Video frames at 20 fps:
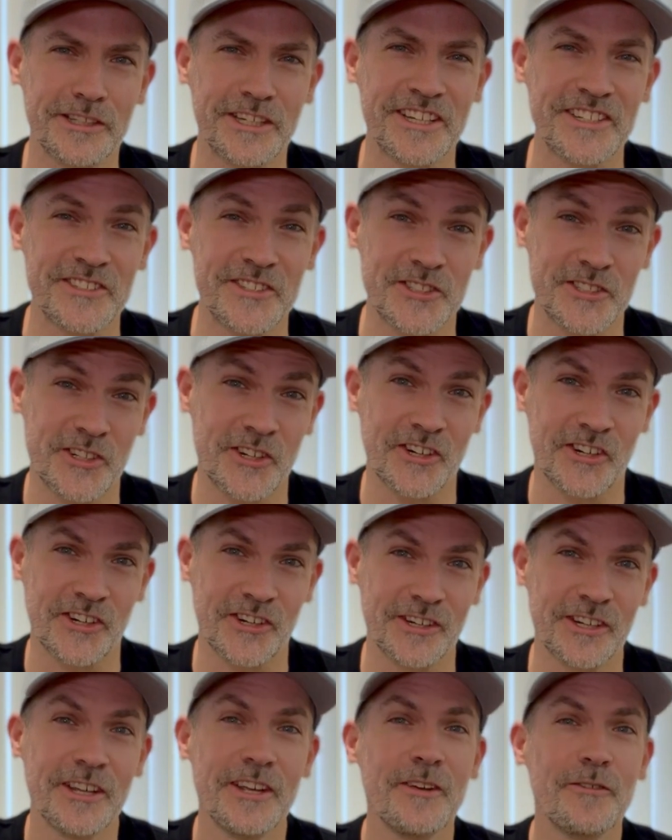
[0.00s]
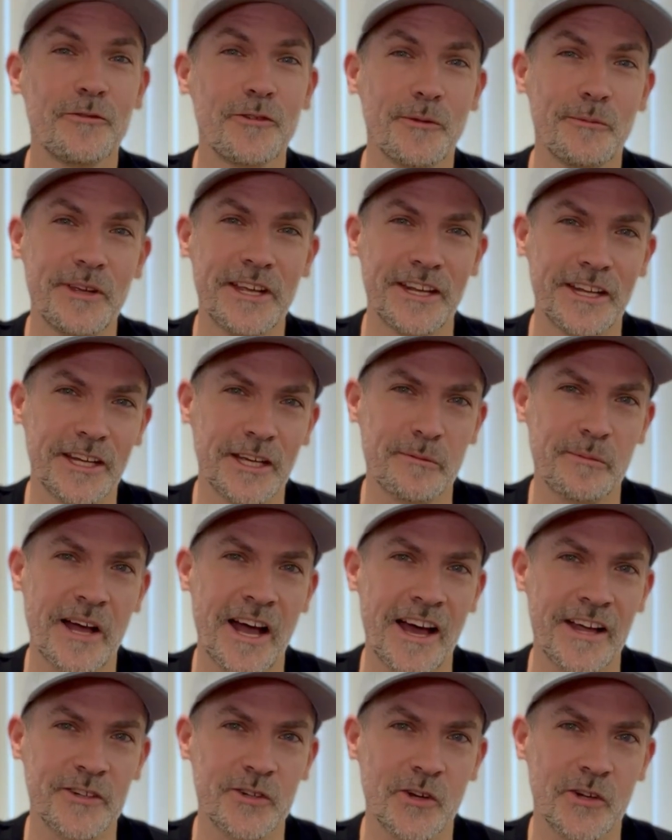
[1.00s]
concern from hitting a
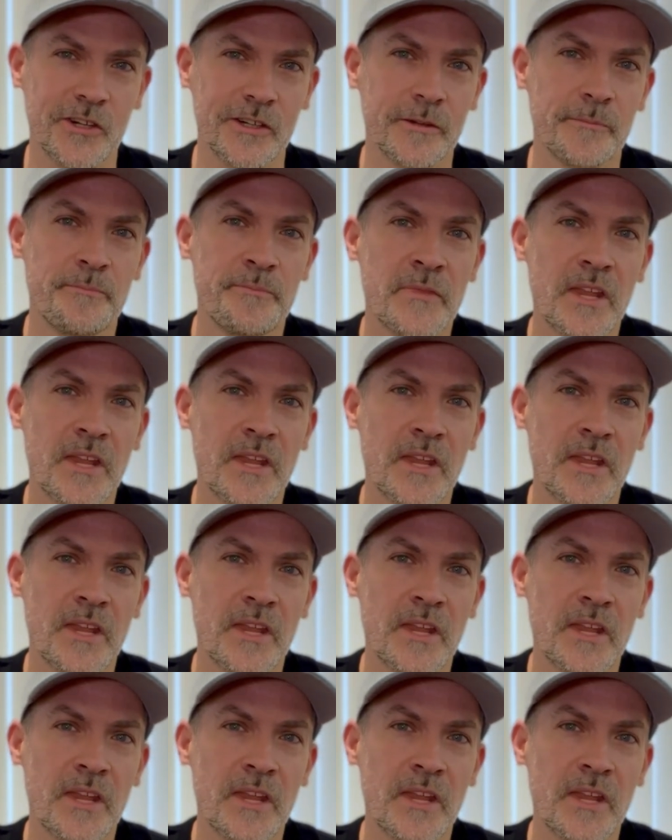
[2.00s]
pothole.